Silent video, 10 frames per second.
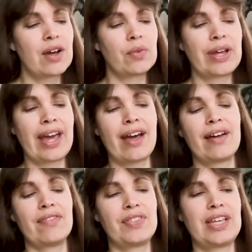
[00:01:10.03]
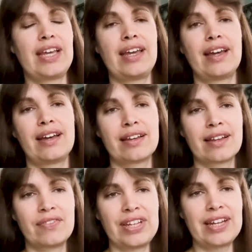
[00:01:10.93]
We have the
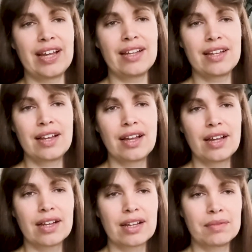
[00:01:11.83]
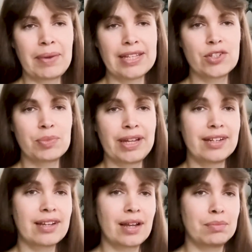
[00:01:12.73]
Kavita Master
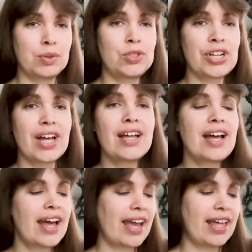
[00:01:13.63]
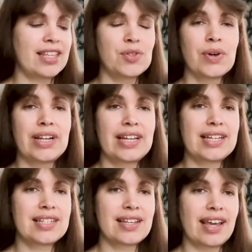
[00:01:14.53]
Blend Kombucha, and this one
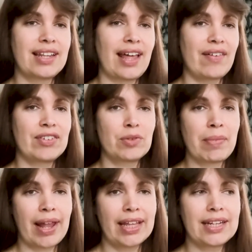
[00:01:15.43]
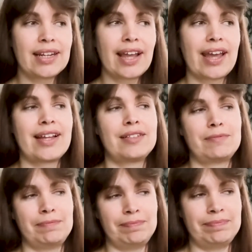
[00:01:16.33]
is a lavender melon, and
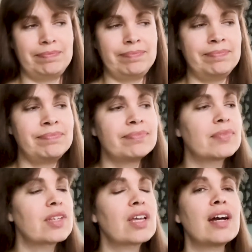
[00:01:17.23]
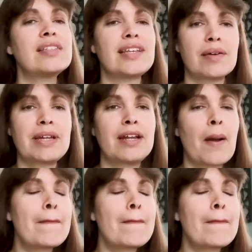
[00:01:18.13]
god damn it.